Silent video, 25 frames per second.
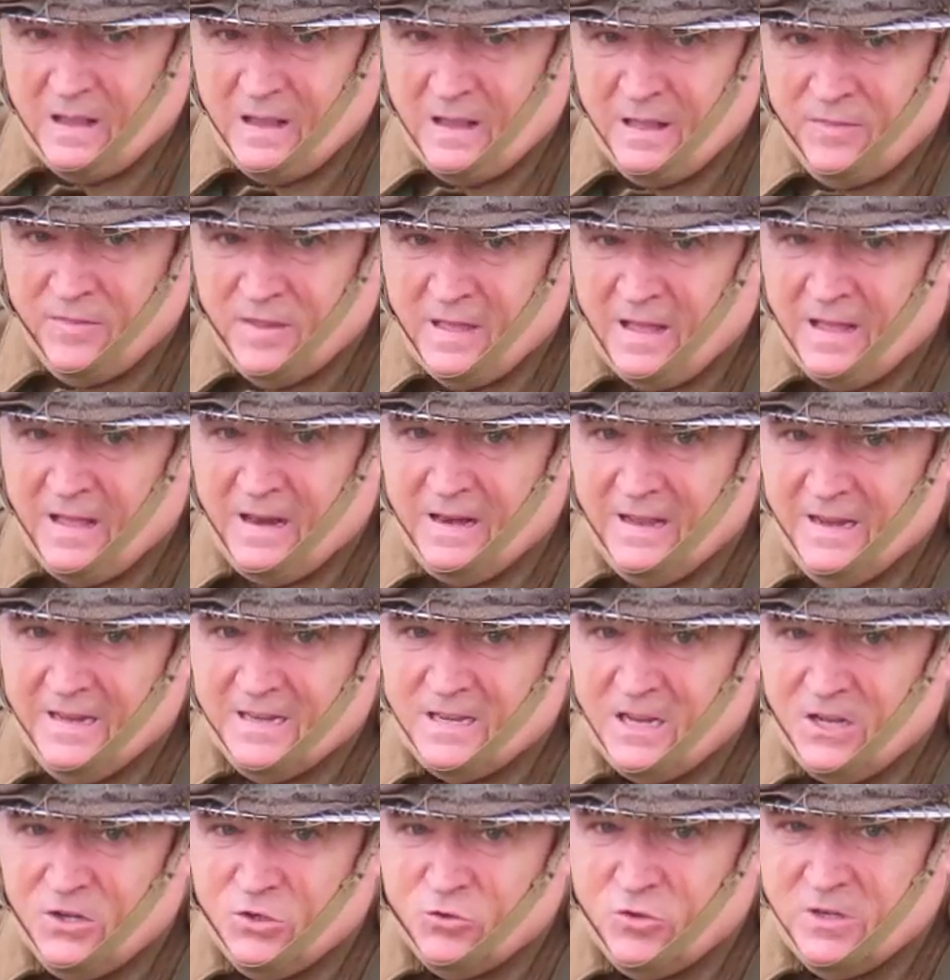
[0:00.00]
and the Allied
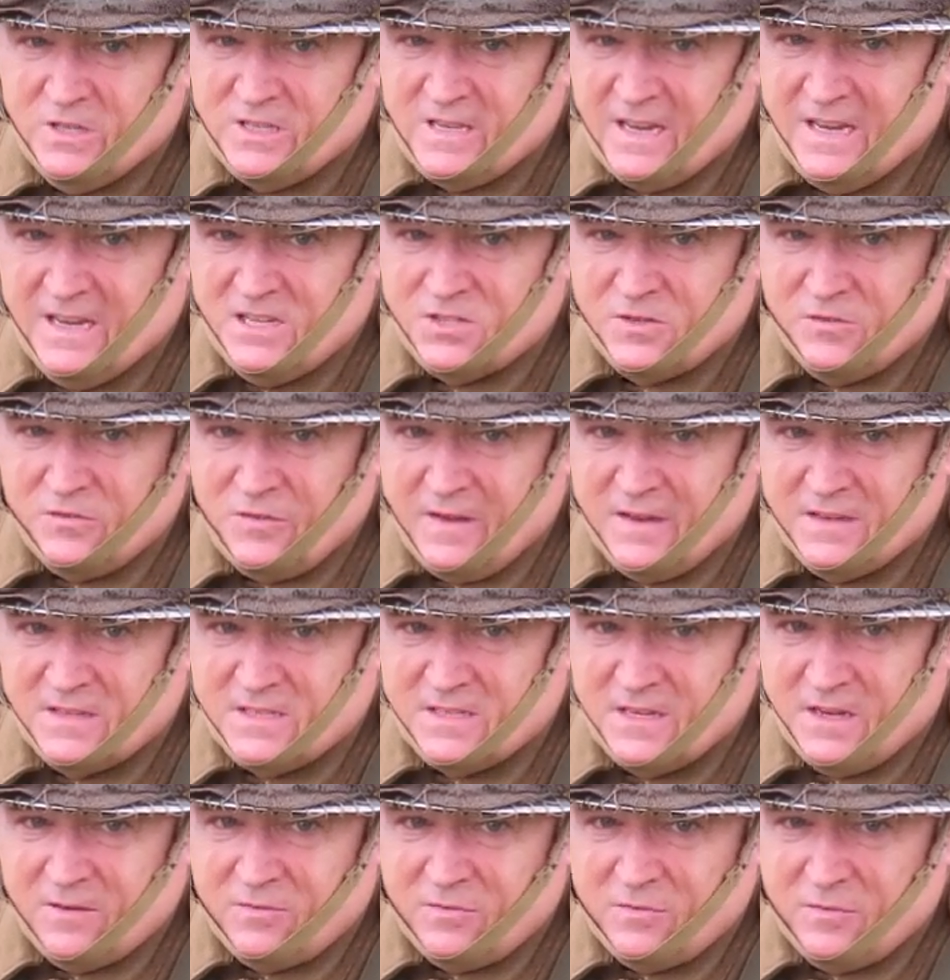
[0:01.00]
100 Days
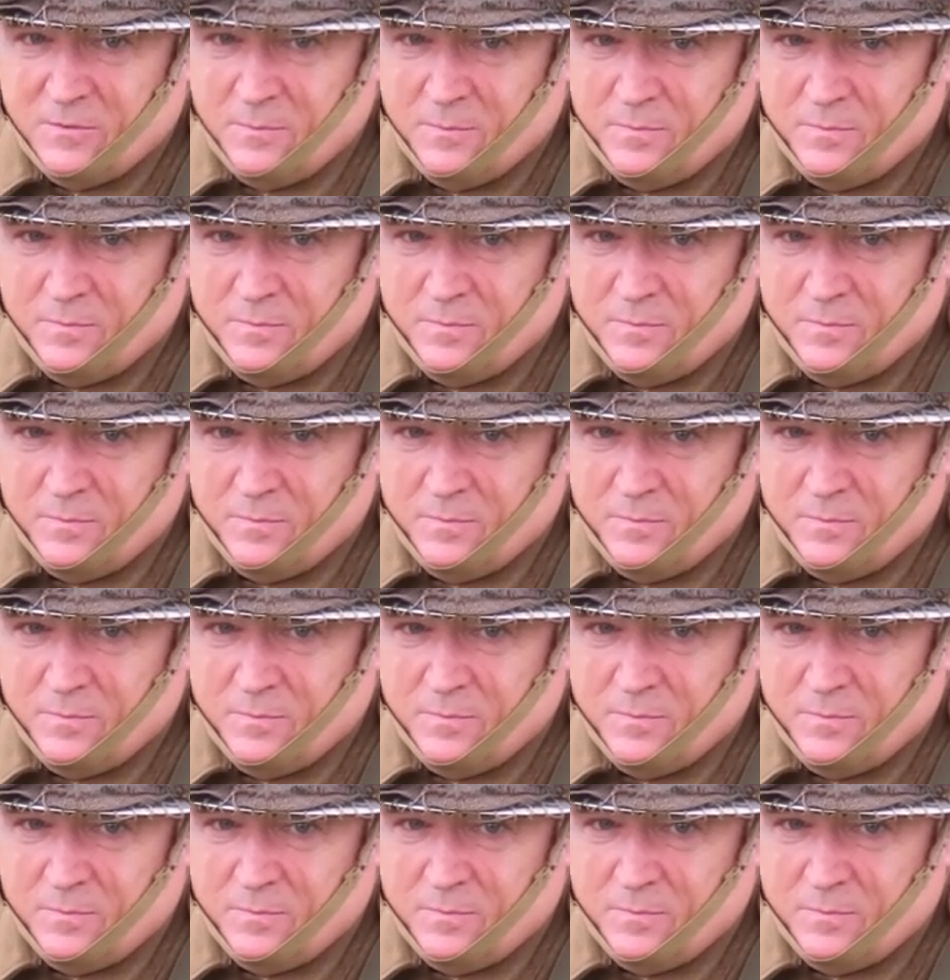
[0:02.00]
Offensive,